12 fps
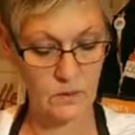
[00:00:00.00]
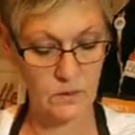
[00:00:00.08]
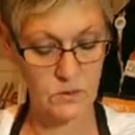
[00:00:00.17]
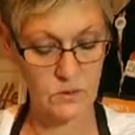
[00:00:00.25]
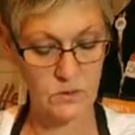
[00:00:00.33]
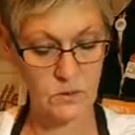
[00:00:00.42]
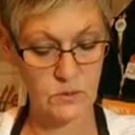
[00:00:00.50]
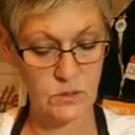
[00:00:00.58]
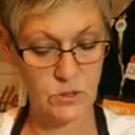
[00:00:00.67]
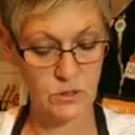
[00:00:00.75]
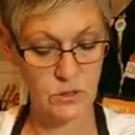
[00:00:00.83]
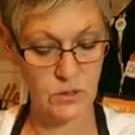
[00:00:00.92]
Just gonna
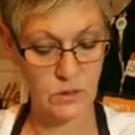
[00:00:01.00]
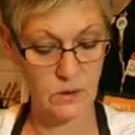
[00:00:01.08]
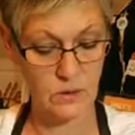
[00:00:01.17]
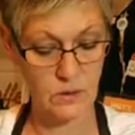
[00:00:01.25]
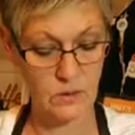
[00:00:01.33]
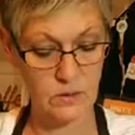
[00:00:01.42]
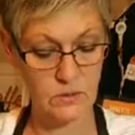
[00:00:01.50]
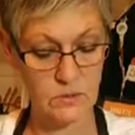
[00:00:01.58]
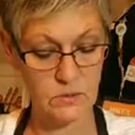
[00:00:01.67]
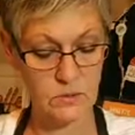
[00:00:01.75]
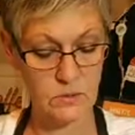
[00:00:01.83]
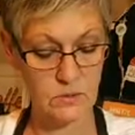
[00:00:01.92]
share
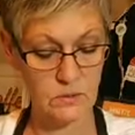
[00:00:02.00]
this.